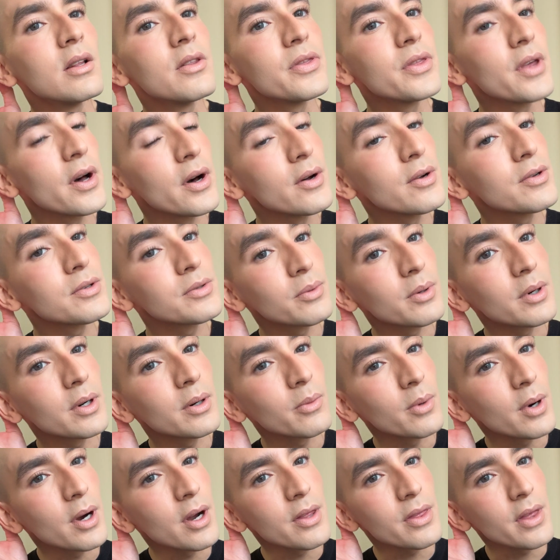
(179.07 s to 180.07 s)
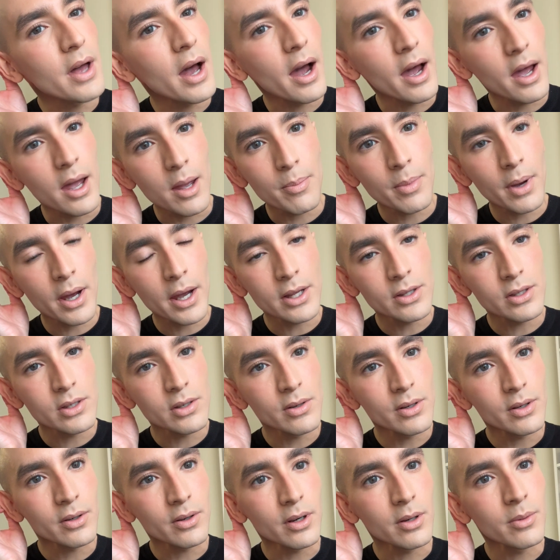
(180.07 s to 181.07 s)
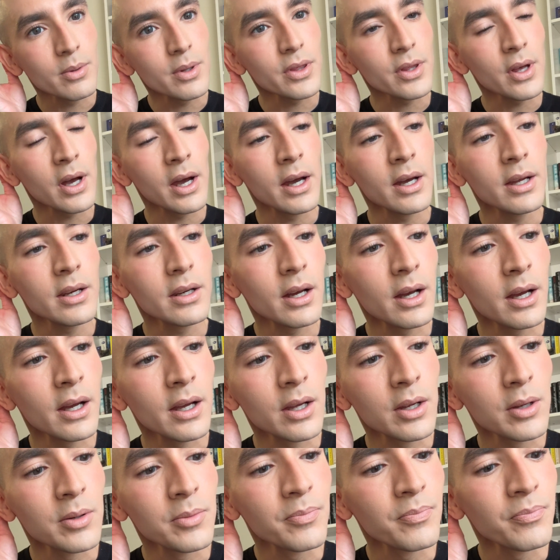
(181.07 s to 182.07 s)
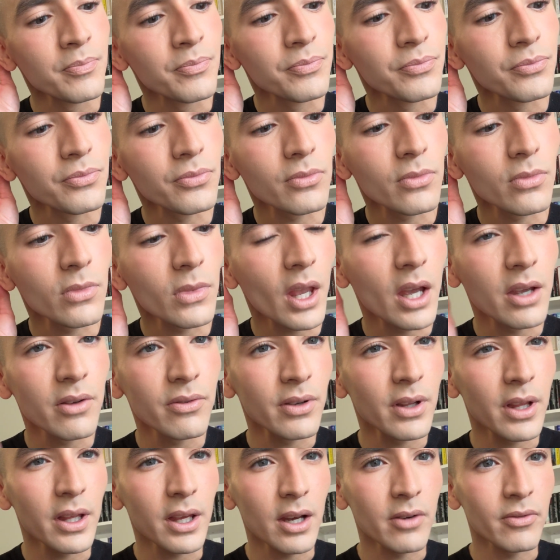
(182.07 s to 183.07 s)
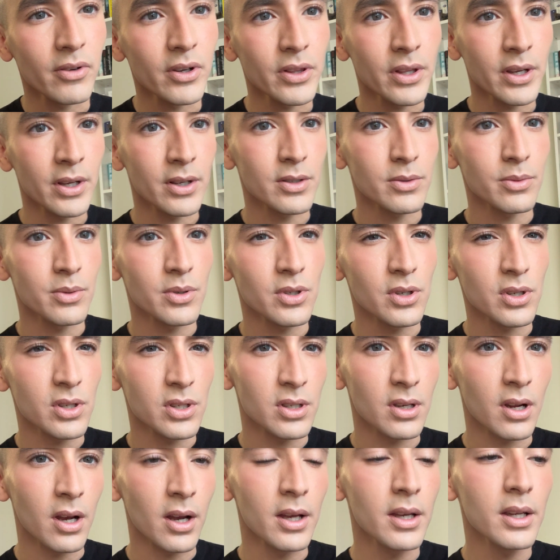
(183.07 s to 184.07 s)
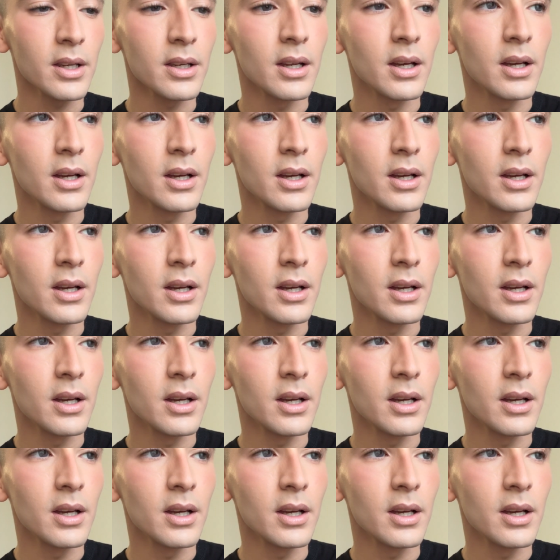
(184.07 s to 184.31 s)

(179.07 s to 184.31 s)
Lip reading: Those were worth the hype. I do agree with that. I feel like everything else was just not.